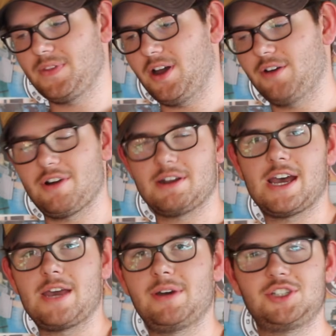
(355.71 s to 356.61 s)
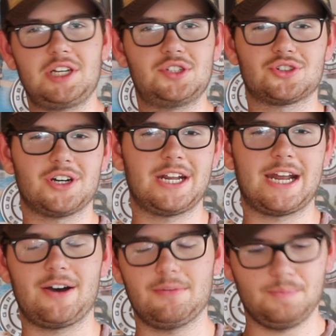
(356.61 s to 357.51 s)
Our friend Hamish, he's tried it
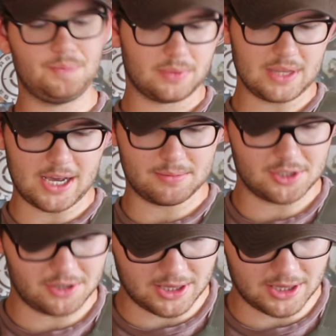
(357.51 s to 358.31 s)
out, absolutely